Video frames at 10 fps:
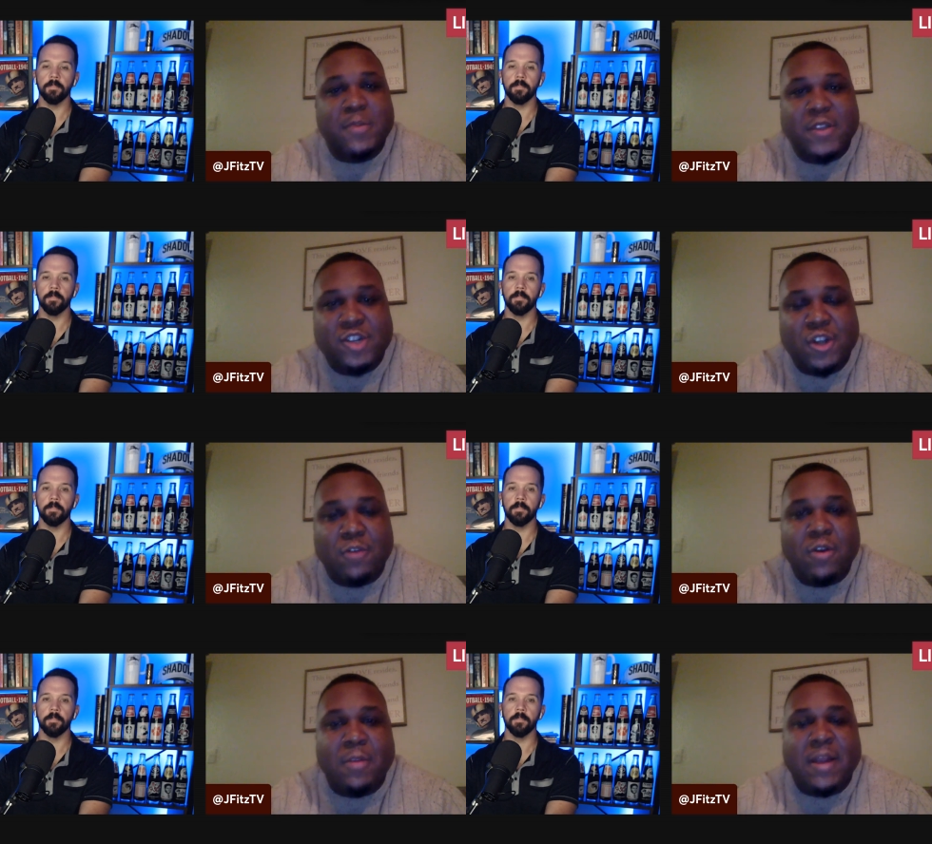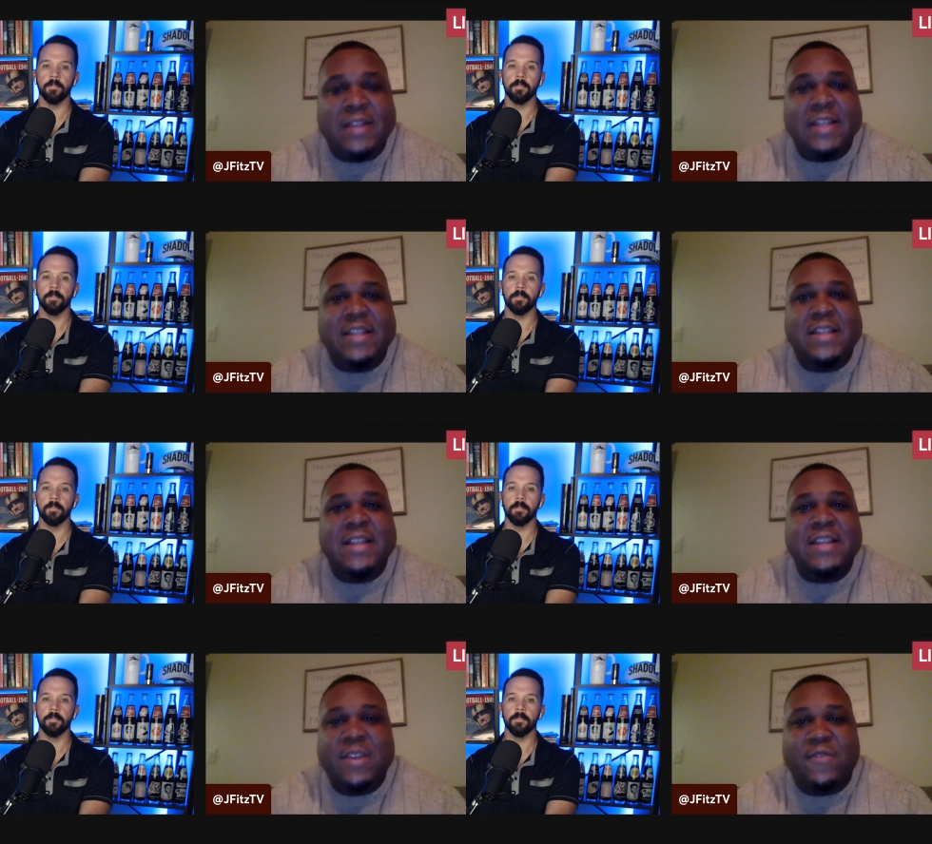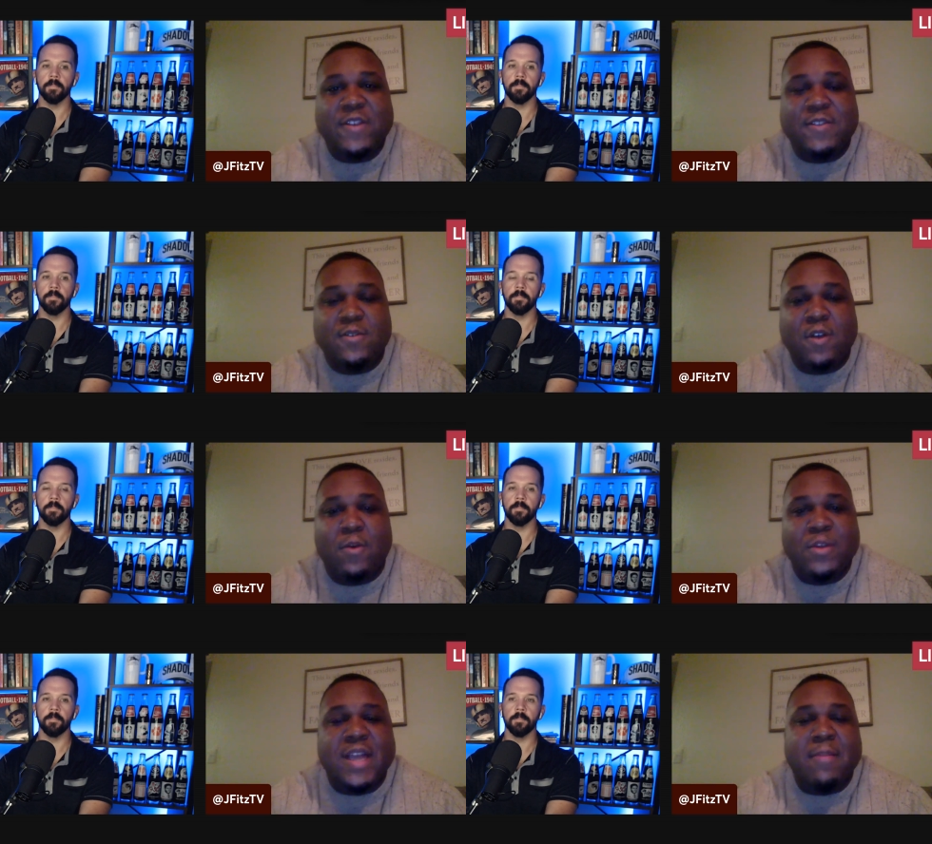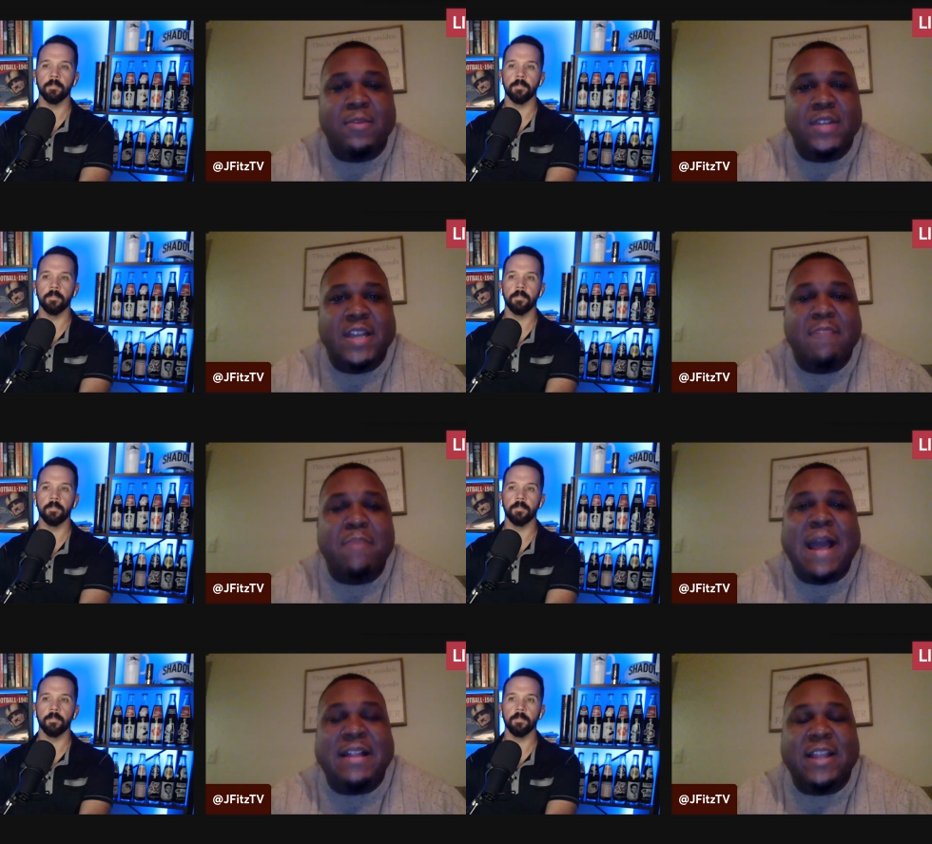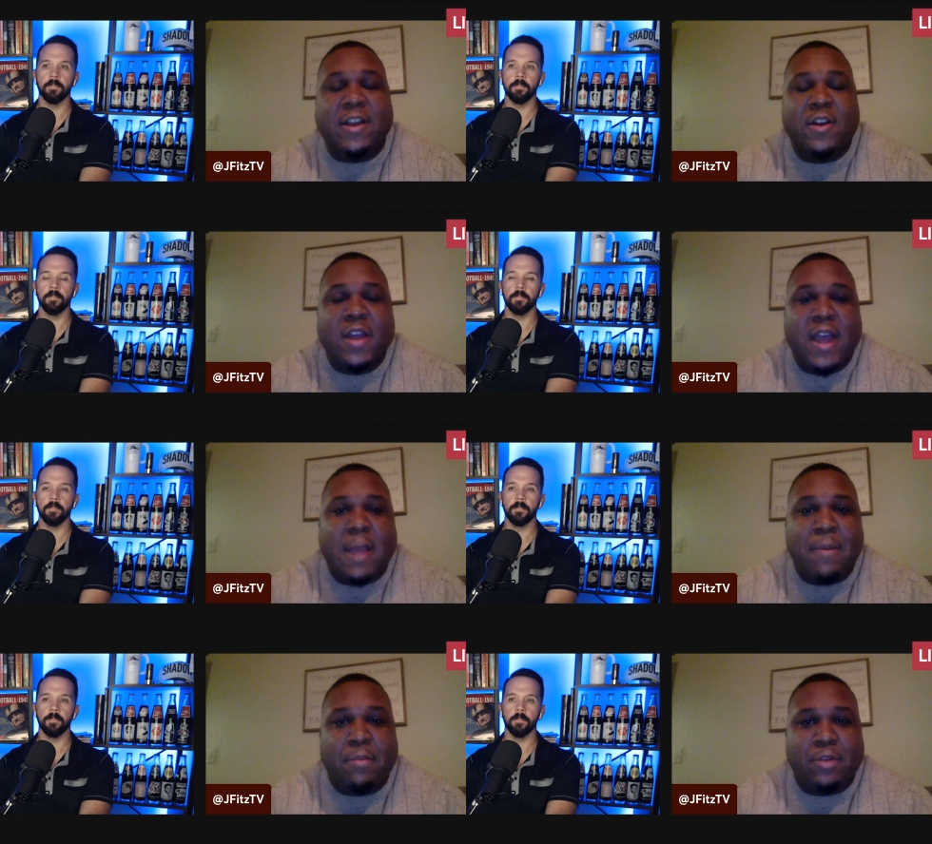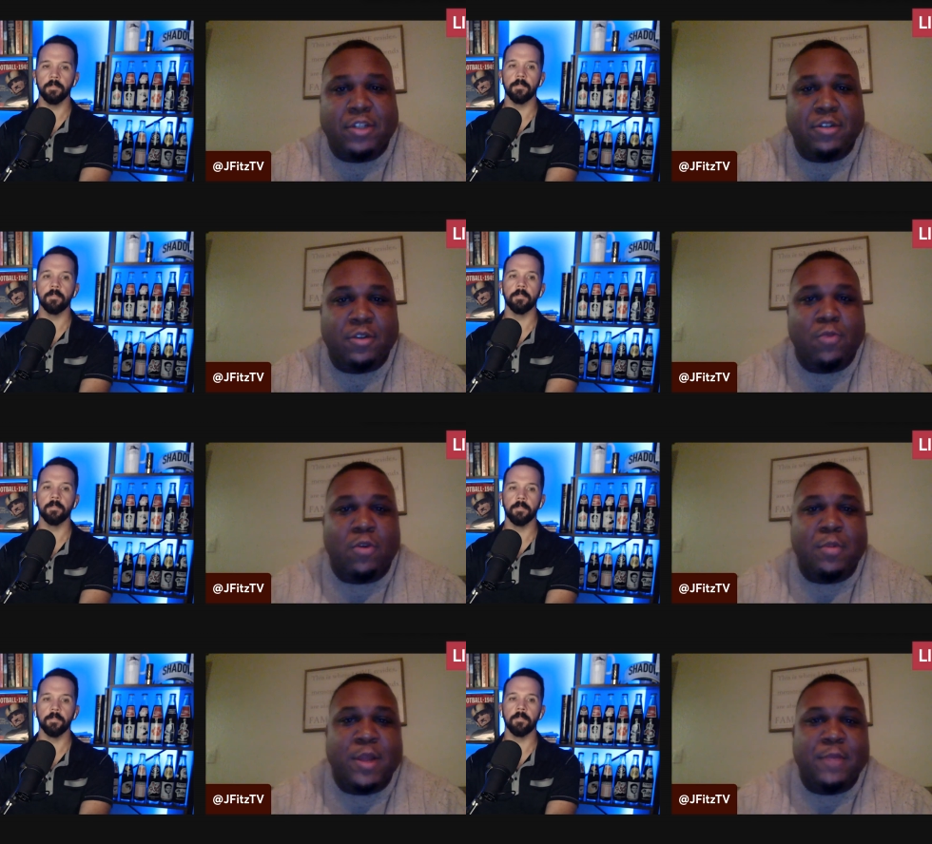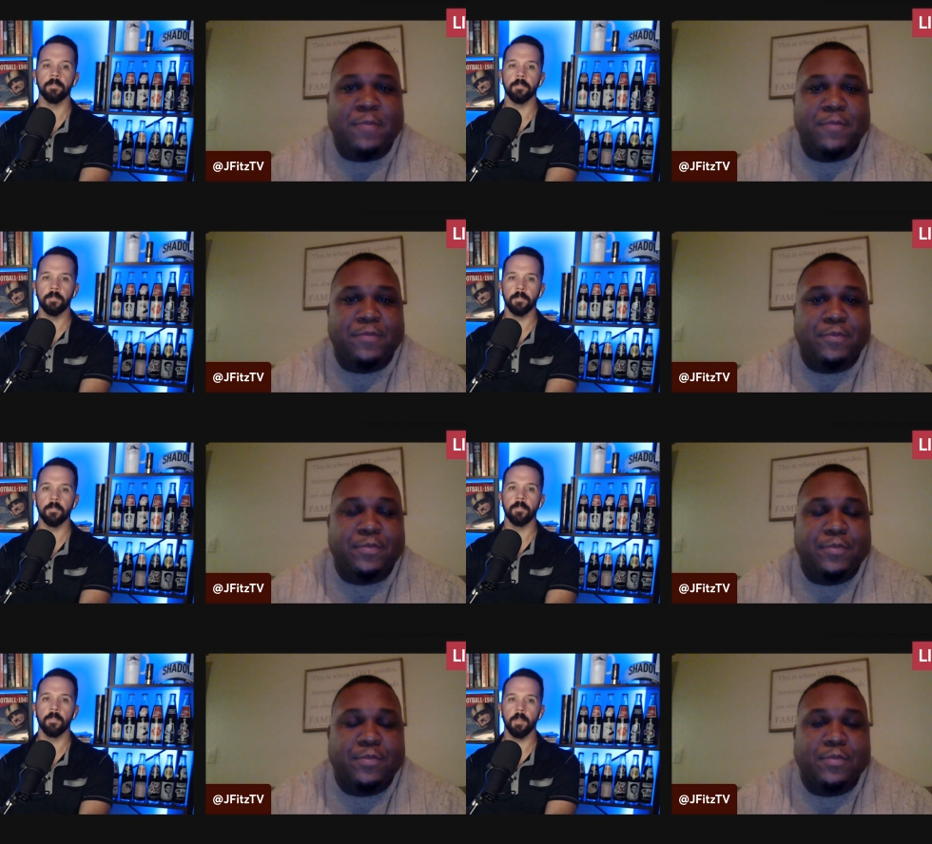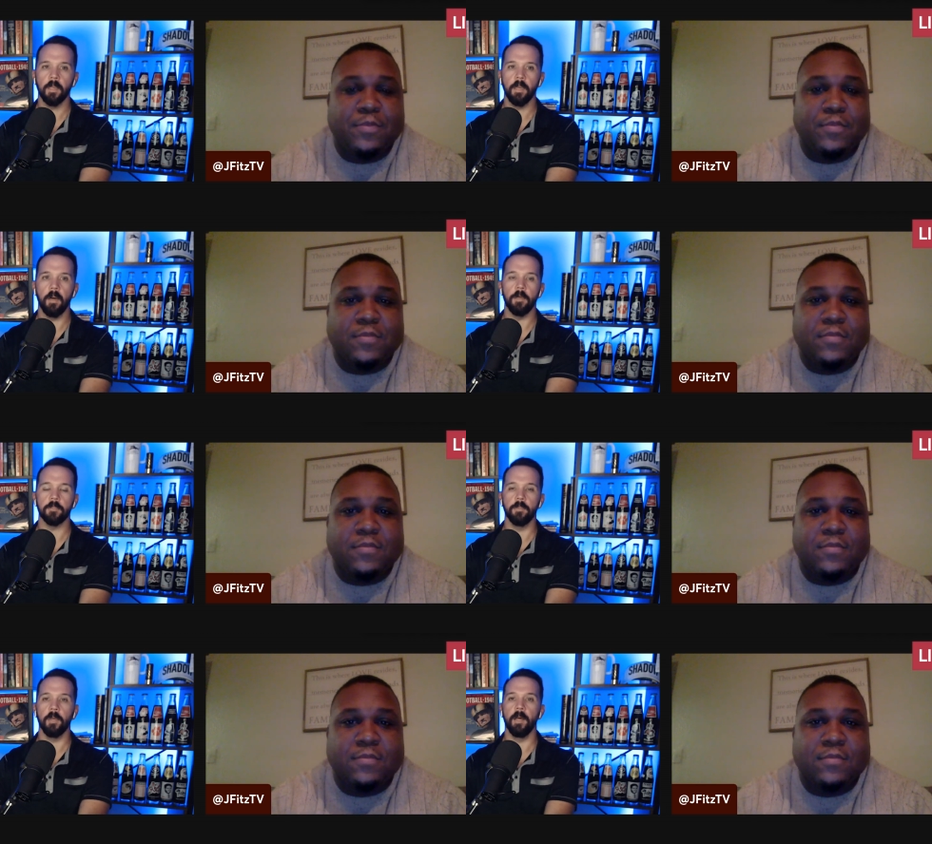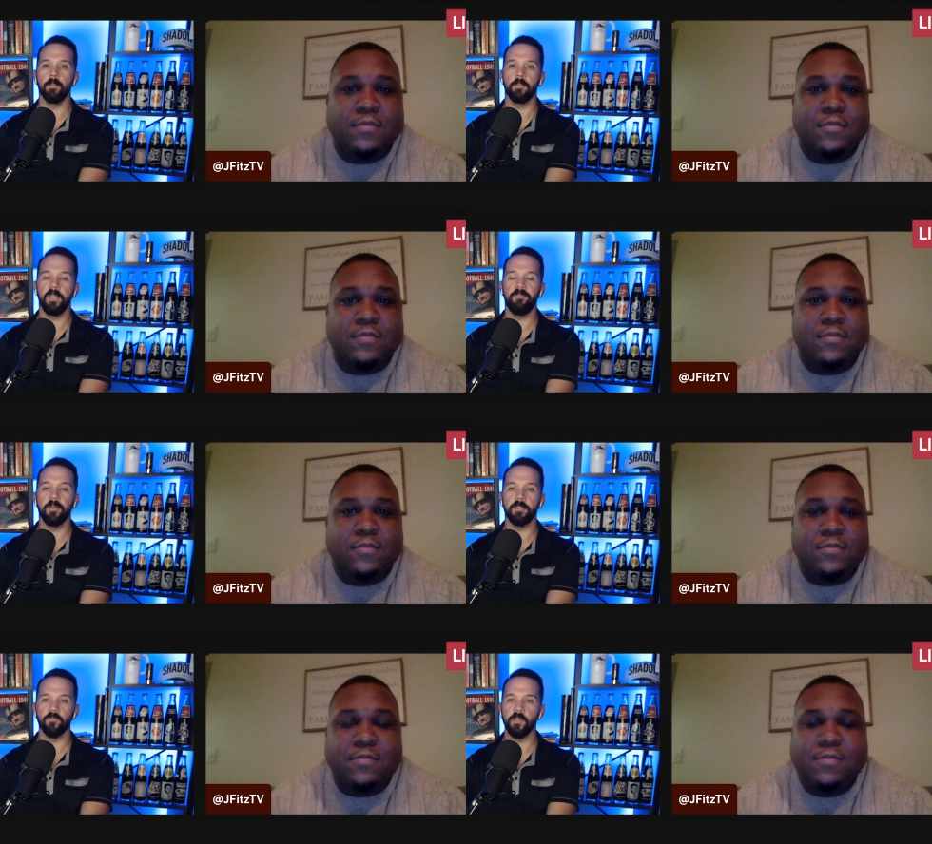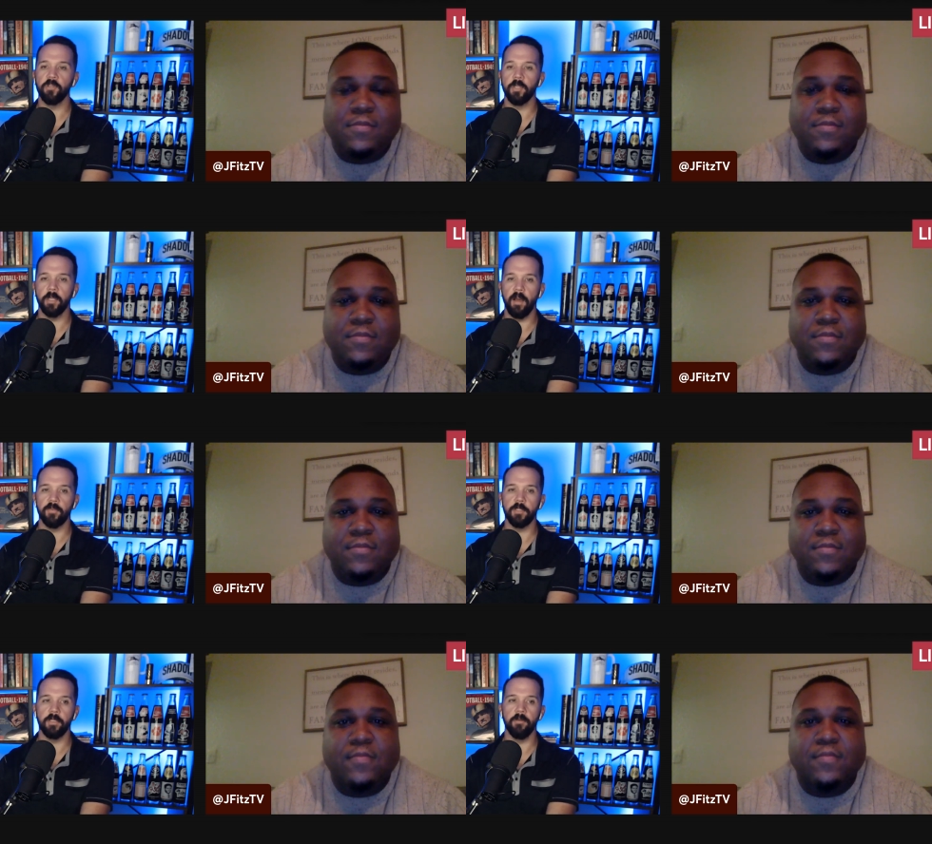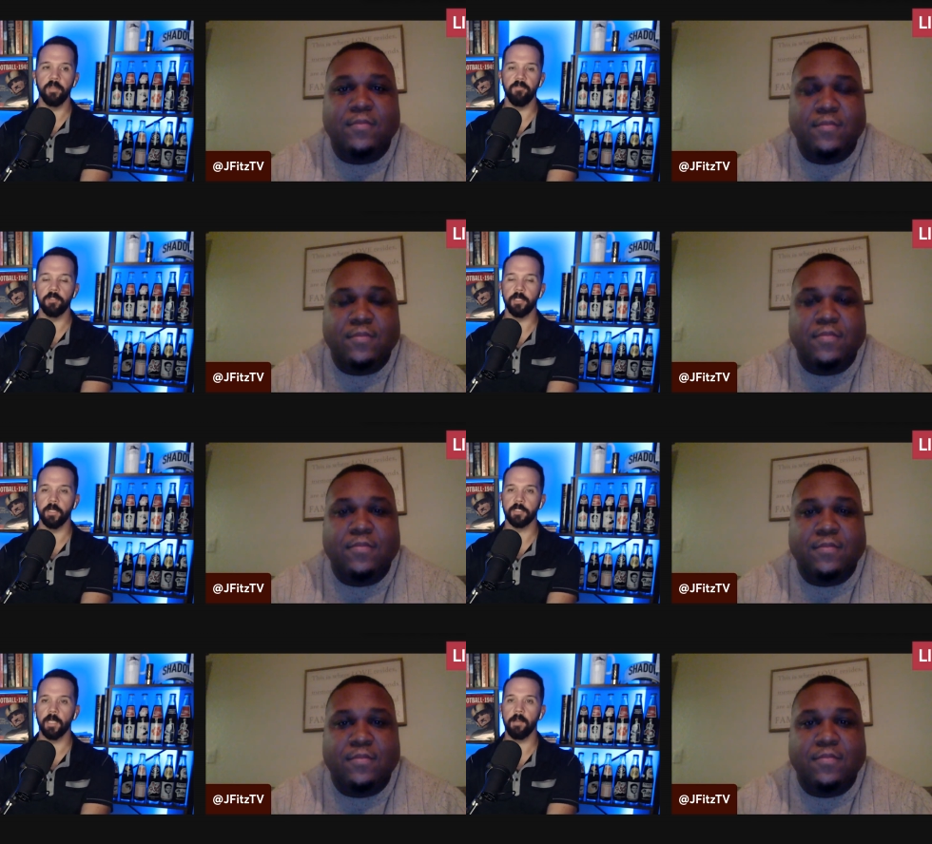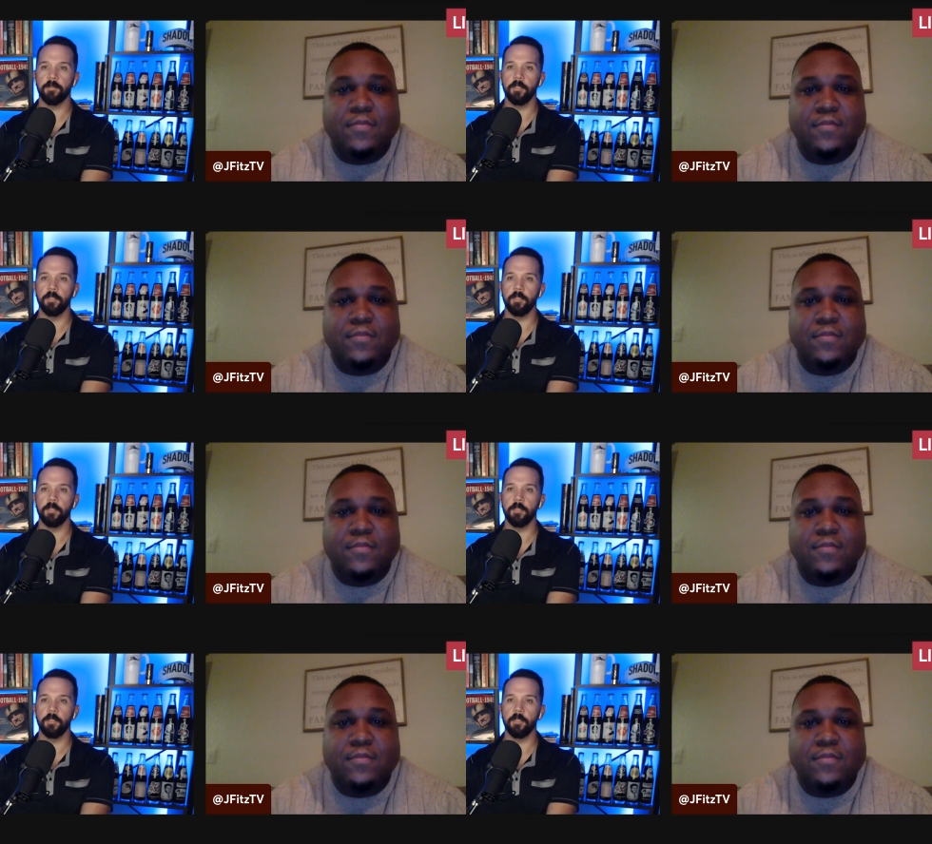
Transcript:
Speaker 1: Smith showed up, and I think that the defense was able to get back there and put pressure on the quarterback.
Speaker 2: Awesome. Defensively, you said, obviously, you know, defense getting stops. The